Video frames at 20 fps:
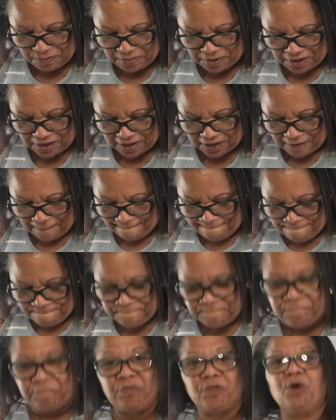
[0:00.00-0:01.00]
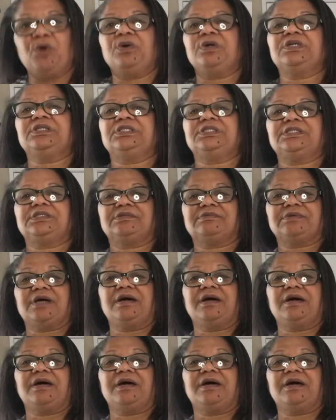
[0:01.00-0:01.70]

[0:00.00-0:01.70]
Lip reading: But of course,